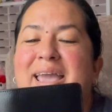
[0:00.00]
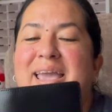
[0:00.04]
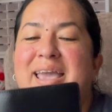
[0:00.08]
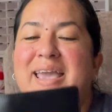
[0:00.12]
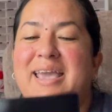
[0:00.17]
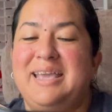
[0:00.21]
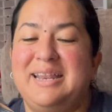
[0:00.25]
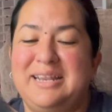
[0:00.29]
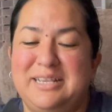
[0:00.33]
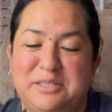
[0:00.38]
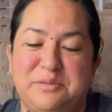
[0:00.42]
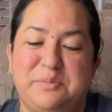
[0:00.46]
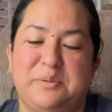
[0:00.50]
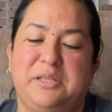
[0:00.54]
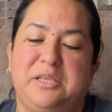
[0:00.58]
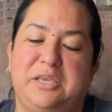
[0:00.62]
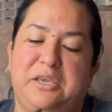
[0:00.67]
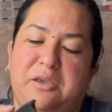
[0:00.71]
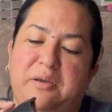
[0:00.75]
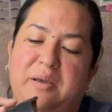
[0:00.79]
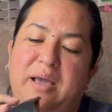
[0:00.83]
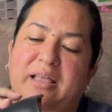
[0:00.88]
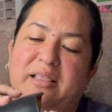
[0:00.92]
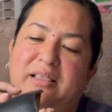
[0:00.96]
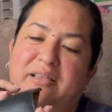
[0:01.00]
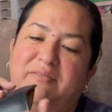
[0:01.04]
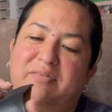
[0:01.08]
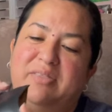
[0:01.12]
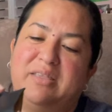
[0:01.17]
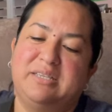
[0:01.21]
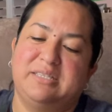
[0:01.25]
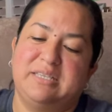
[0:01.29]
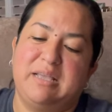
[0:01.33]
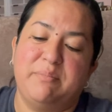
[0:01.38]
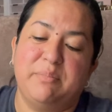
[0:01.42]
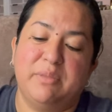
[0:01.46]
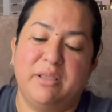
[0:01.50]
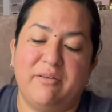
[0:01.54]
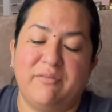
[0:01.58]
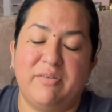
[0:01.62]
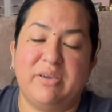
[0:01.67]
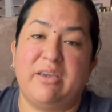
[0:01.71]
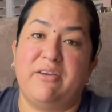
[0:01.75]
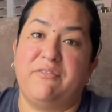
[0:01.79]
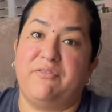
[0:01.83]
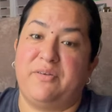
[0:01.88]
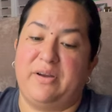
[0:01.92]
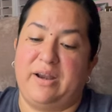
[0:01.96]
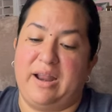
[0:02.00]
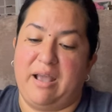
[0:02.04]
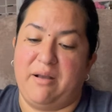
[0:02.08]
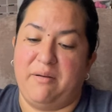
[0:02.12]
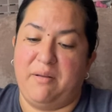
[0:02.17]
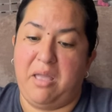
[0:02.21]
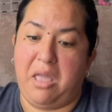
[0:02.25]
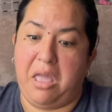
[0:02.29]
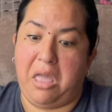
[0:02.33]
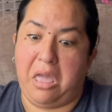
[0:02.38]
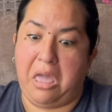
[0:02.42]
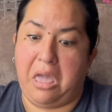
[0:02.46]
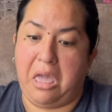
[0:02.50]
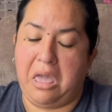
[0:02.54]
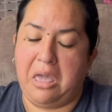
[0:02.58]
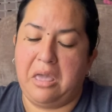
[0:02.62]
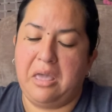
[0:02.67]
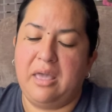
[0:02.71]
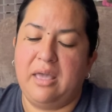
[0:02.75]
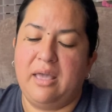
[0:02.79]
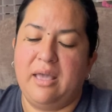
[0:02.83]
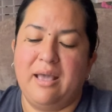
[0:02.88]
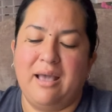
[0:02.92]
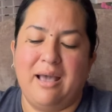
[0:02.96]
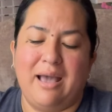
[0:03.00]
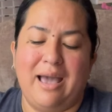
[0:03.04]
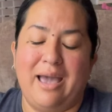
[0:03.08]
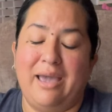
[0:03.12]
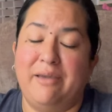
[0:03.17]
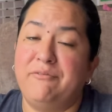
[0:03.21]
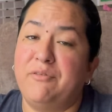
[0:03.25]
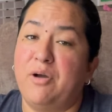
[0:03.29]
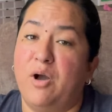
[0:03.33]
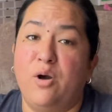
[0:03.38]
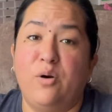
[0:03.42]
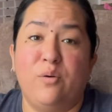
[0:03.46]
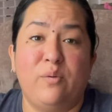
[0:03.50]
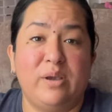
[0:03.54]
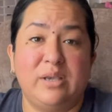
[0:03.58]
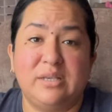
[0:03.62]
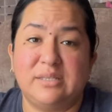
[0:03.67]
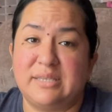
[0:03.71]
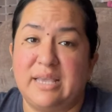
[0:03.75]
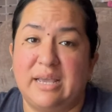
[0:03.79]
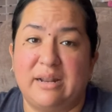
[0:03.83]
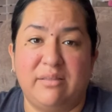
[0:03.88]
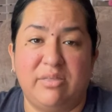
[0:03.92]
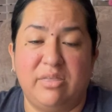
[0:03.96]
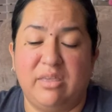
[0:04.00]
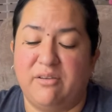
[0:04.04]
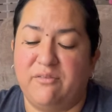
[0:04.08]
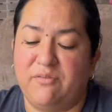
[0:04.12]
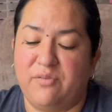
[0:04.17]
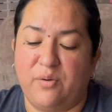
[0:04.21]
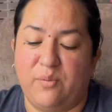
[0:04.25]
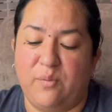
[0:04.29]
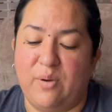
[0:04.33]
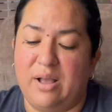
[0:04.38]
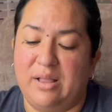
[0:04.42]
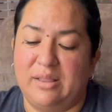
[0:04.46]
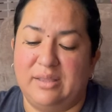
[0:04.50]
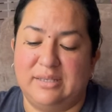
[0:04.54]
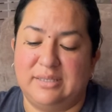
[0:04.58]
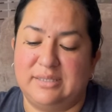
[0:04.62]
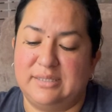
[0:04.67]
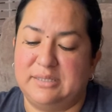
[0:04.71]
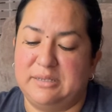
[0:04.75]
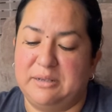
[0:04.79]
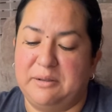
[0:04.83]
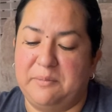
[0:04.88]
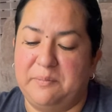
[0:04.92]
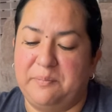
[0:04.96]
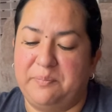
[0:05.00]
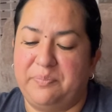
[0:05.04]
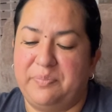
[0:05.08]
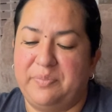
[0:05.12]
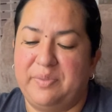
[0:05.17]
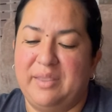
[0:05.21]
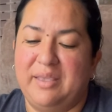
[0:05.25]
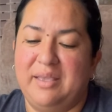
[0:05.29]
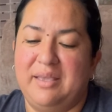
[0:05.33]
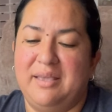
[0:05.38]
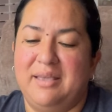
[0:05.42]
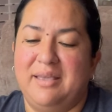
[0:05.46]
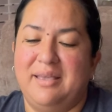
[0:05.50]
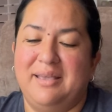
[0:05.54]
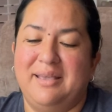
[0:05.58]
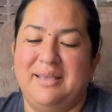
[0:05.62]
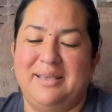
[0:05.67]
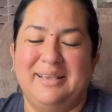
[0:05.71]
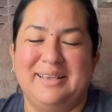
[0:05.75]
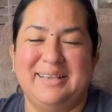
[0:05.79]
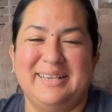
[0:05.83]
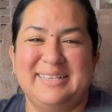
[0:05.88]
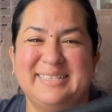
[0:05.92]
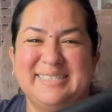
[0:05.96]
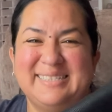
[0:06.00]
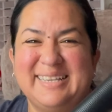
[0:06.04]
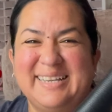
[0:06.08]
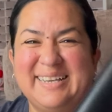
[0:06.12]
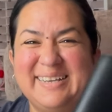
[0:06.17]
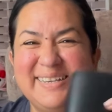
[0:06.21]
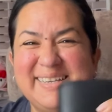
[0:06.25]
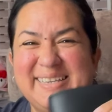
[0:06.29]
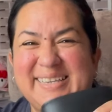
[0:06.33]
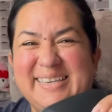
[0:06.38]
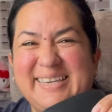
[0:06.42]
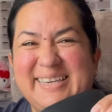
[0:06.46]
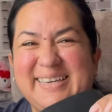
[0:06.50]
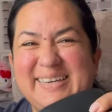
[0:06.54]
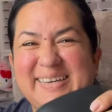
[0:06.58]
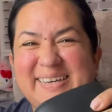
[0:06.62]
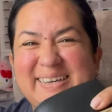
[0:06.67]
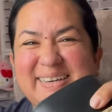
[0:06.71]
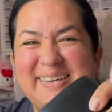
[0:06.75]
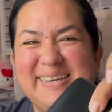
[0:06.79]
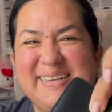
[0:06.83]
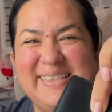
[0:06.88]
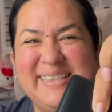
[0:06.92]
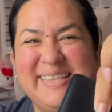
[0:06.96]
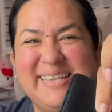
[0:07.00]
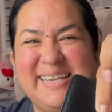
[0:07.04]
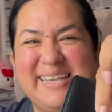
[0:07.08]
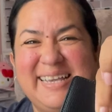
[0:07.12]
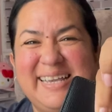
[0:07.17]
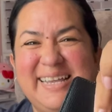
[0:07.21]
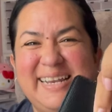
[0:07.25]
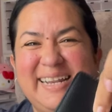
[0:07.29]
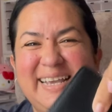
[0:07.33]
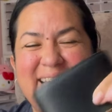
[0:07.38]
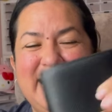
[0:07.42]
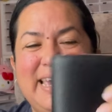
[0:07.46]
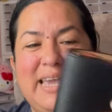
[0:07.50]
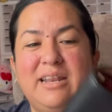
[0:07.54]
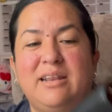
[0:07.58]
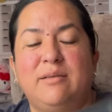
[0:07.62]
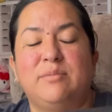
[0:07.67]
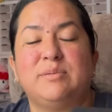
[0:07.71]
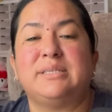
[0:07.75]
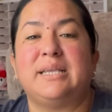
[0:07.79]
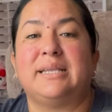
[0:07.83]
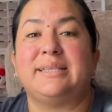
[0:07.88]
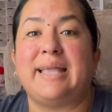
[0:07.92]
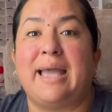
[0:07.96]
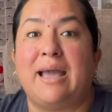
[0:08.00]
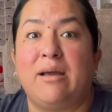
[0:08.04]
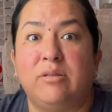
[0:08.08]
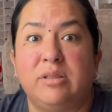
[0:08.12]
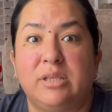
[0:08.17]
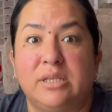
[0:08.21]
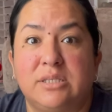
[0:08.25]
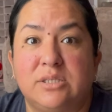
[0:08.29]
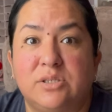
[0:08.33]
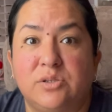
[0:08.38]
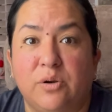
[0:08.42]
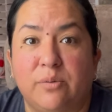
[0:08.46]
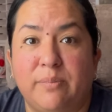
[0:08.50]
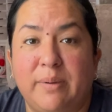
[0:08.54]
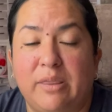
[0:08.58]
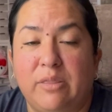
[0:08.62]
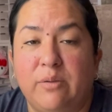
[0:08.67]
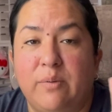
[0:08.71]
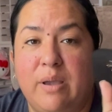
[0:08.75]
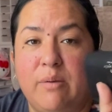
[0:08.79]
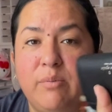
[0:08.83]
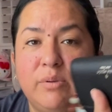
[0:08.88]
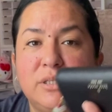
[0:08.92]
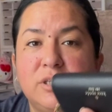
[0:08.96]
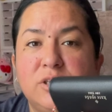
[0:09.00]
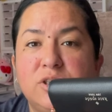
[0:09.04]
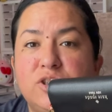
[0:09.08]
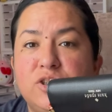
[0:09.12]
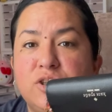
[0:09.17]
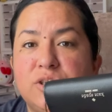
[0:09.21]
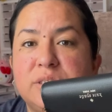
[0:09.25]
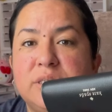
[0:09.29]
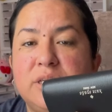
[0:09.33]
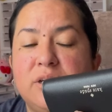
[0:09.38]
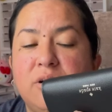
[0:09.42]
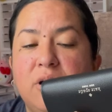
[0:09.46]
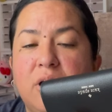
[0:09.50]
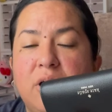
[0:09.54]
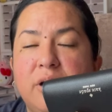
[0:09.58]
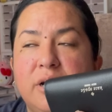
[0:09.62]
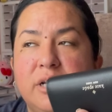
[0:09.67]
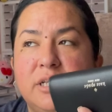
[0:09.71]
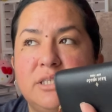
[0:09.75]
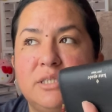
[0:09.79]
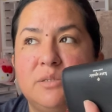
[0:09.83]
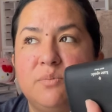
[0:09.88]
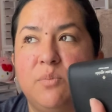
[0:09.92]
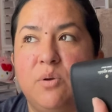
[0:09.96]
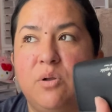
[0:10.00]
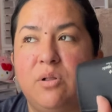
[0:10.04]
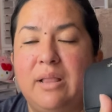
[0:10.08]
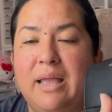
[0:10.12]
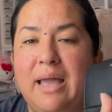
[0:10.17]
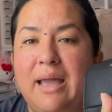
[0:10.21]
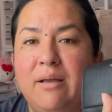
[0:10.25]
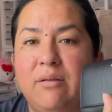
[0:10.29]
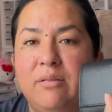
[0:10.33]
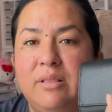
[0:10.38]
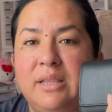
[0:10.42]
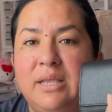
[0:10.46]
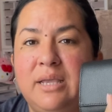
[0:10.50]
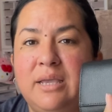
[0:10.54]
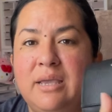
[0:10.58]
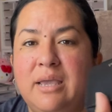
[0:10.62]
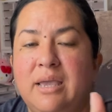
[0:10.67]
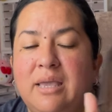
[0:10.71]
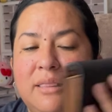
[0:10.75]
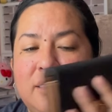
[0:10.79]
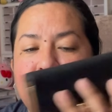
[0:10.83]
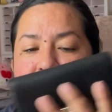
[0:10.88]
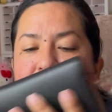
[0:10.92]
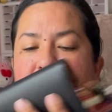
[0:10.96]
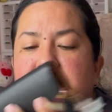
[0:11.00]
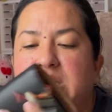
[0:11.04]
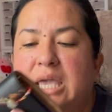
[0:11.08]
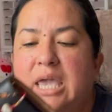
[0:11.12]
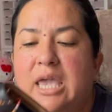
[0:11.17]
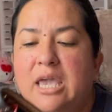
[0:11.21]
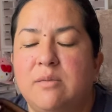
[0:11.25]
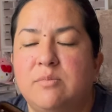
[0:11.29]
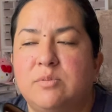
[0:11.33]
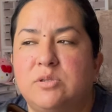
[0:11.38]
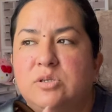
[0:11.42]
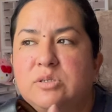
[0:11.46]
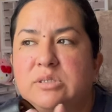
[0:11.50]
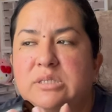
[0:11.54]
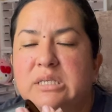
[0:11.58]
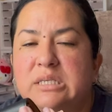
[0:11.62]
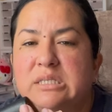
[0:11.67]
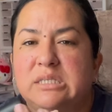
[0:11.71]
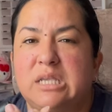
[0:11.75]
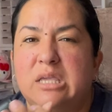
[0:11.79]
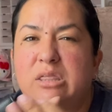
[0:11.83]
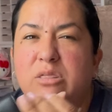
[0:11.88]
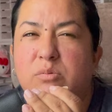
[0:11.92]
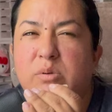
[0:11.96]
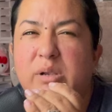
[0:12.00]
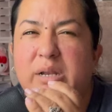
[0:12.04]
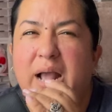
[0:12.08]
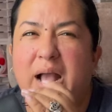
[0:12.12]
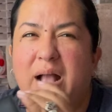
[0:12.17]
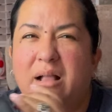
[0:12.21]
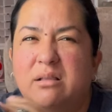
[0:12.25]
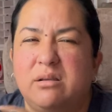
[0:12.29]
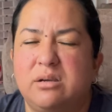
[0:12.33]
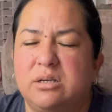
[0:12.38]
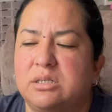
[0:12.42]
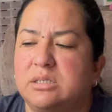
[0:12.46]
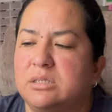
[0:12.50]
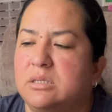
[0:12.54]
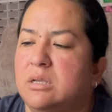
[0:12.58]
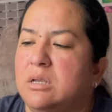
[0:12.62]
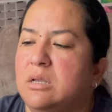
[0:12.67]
It is really cute. I love this. I'm loving it for now. I've always had a thing for wallets, so it's so cute. Look at it. And it was at the outlet store, by the way. I went to the Jersey Gardens Mall outlet, and this came to $63.